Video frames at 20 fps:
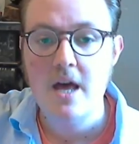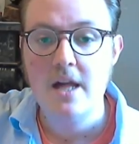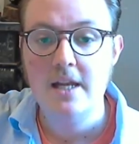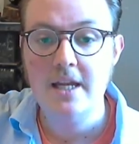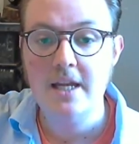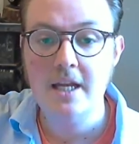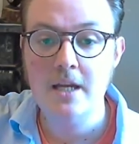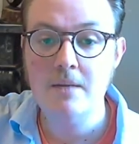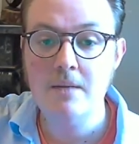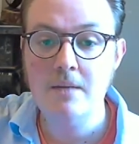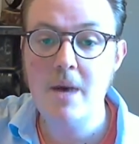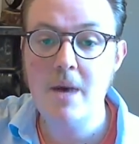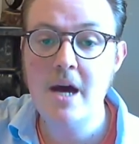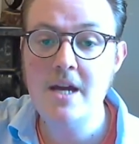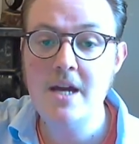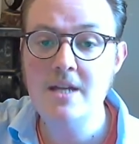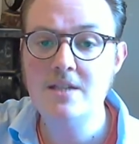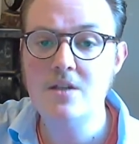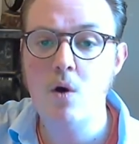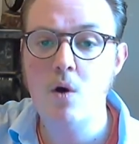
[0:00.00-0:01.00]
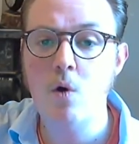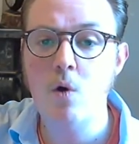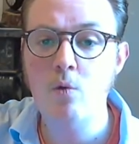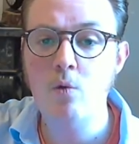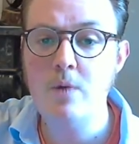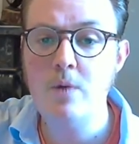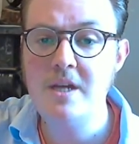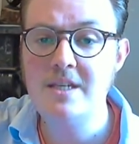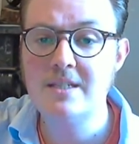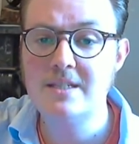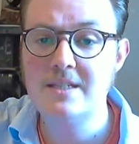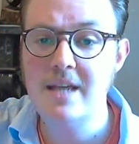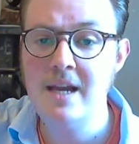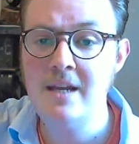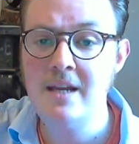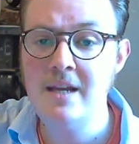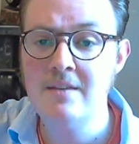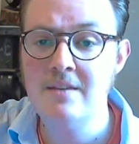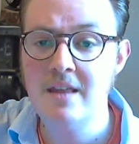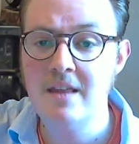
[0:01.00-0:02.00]
Liggett and Myers always
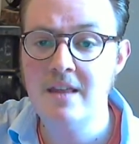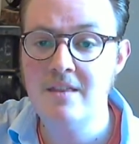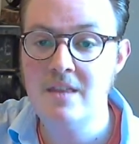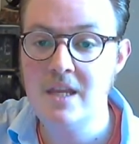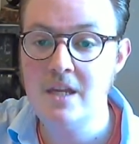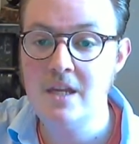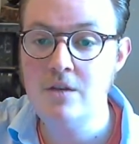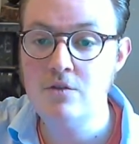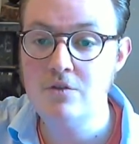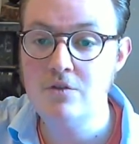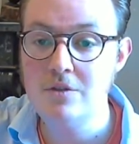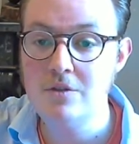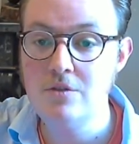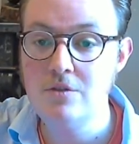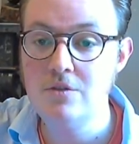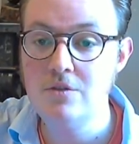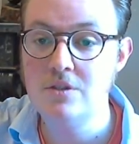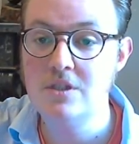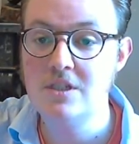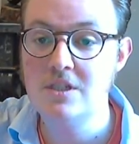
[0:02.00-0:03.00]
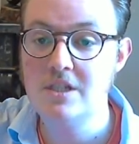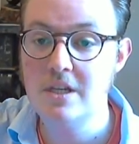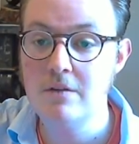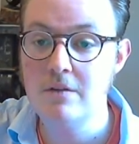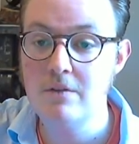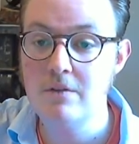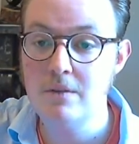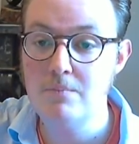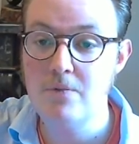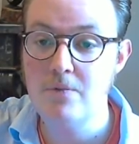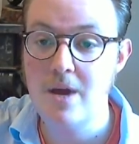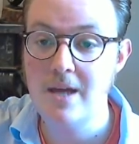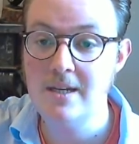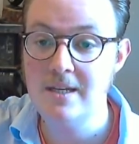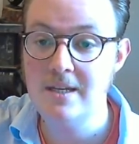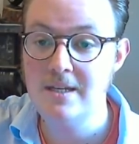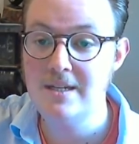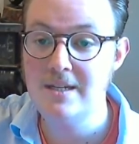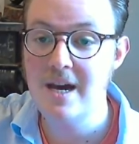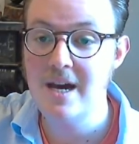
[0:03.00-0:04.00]
say that they introduced the cigarette brand
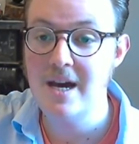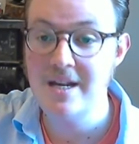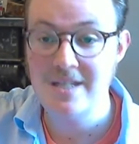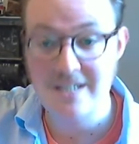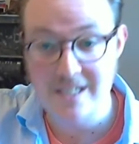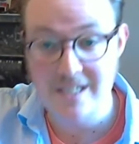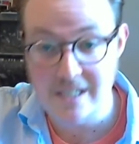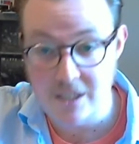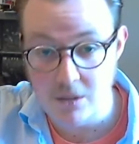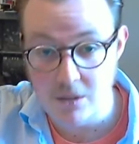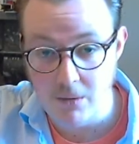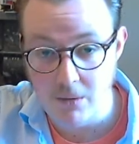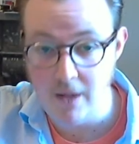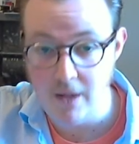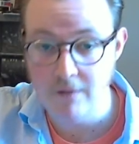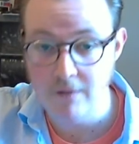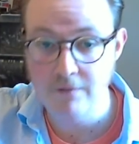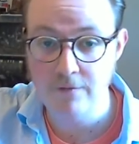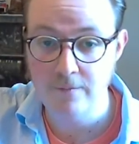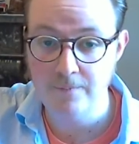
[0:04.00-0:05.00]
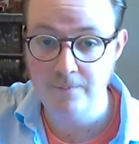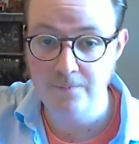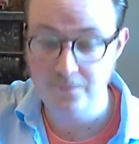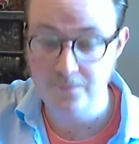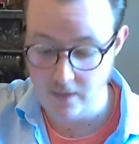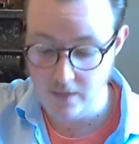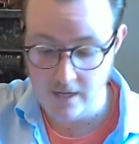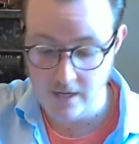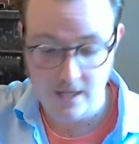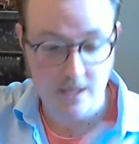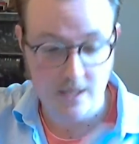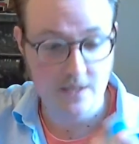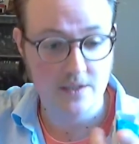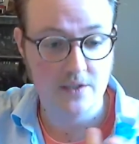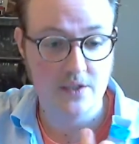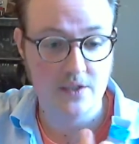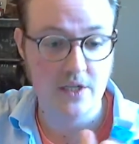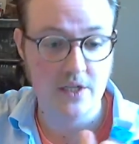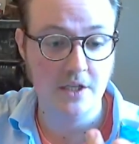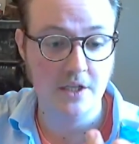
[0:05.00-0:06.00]
in 1912,
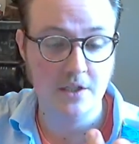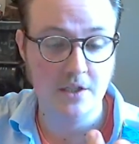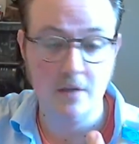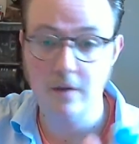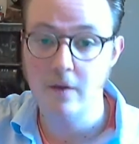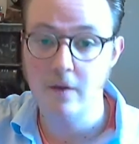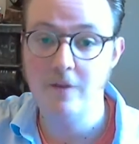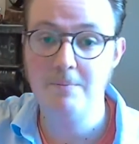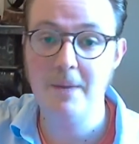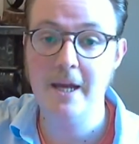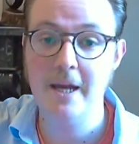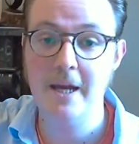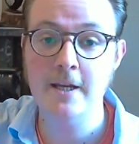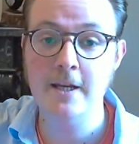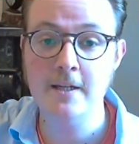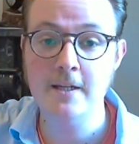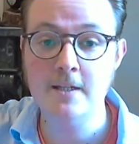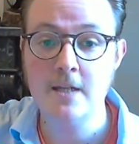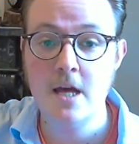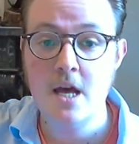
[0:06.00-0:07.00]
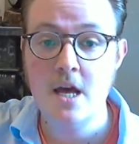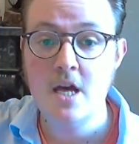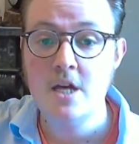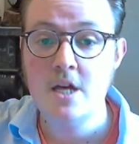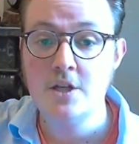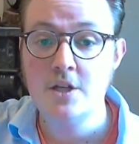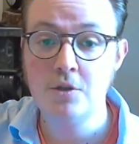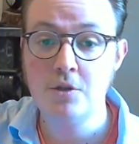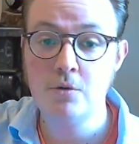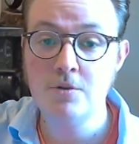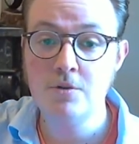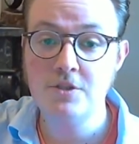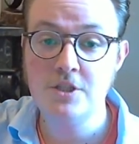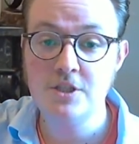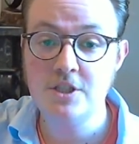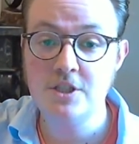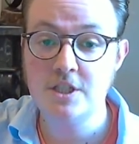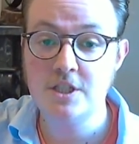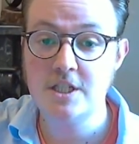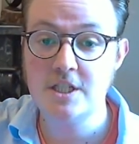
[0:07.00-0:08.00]
as stated on the packet.
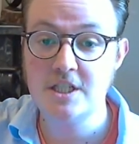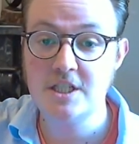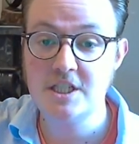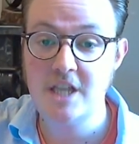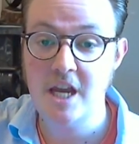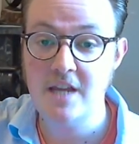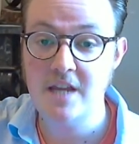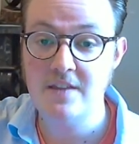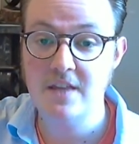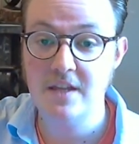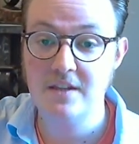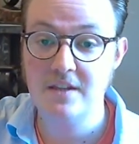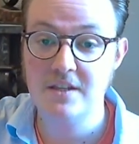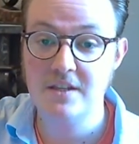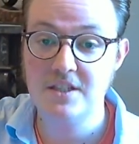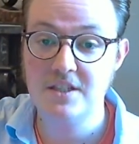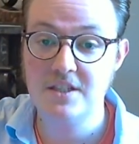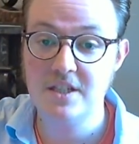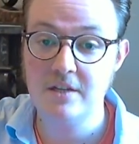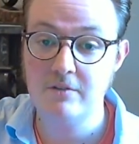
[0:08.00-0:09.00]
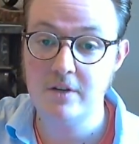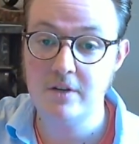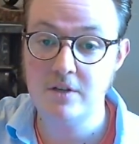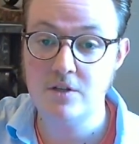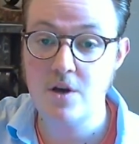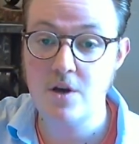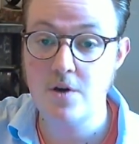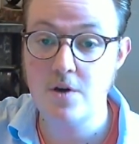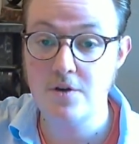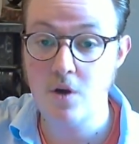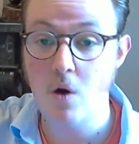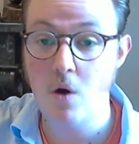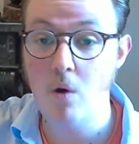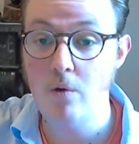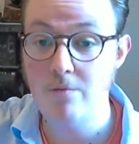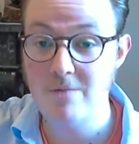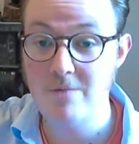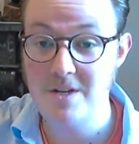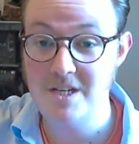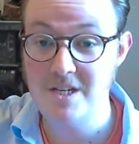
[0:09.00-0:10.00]
Sources say that the cigarette got
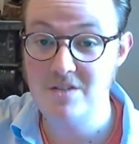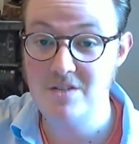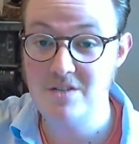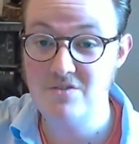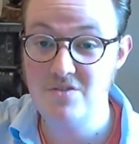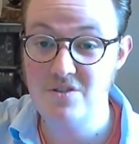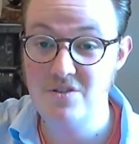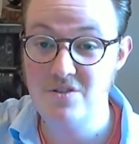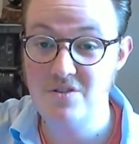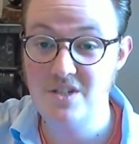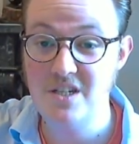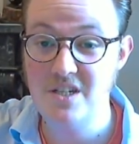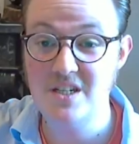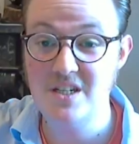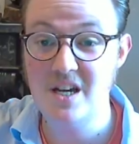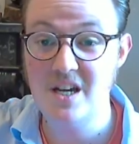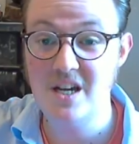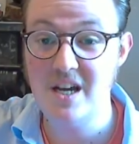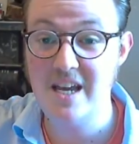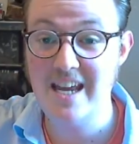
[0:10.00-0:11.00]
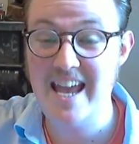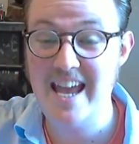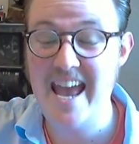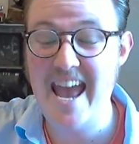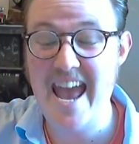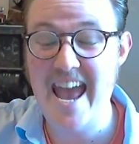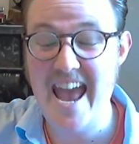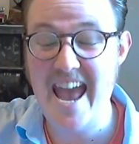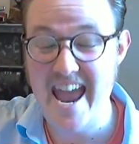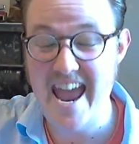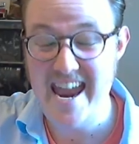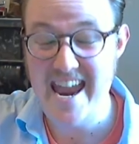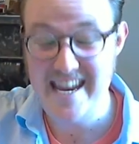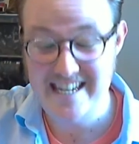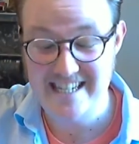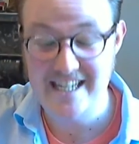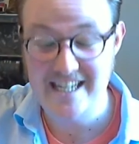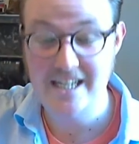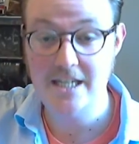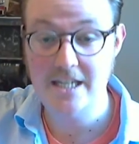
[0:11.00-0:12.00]
already introduced in
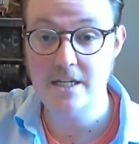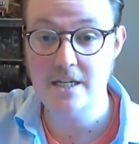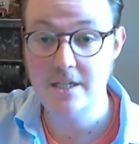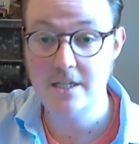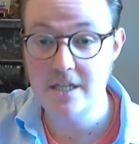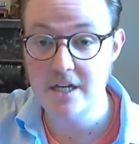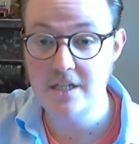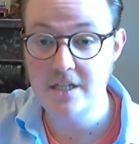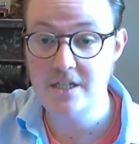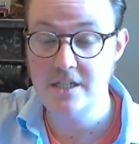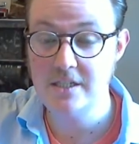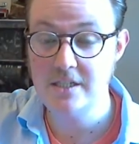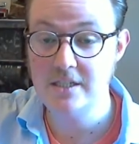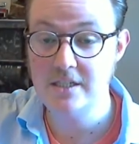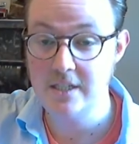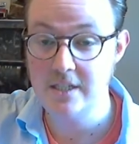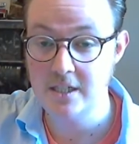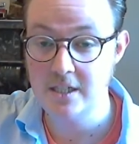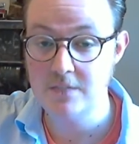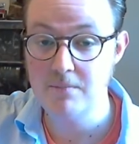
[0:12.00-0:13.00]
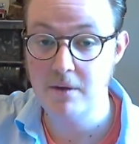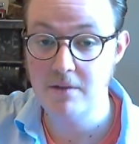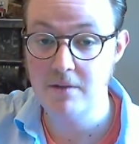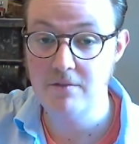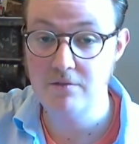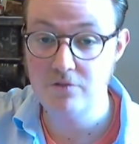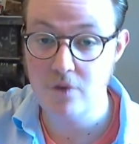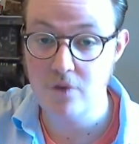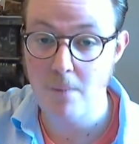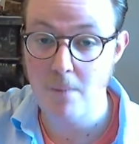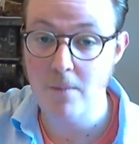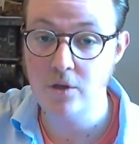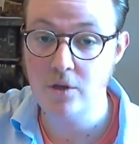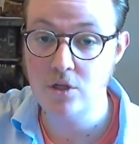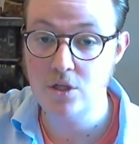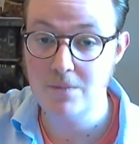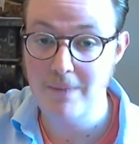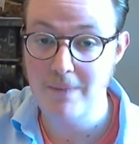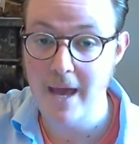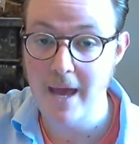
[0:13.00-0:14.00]
1896 by the Drummond
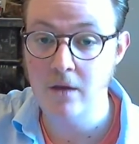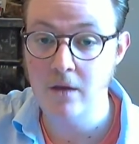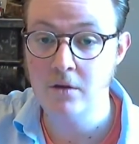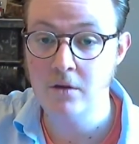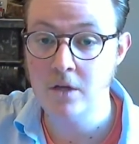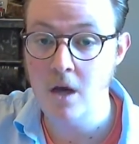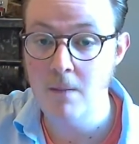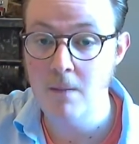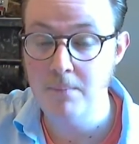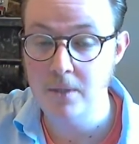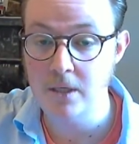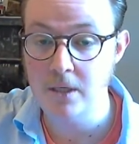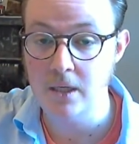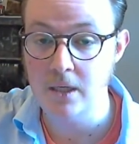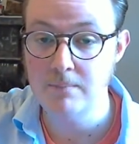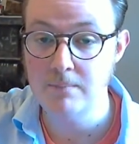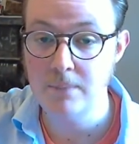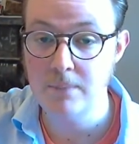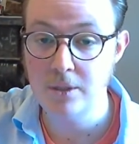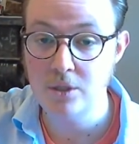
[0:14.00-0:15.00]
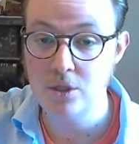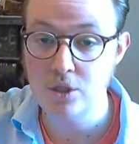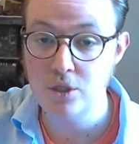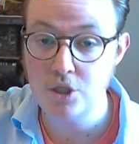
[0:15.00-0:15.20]
Tobacco Company, but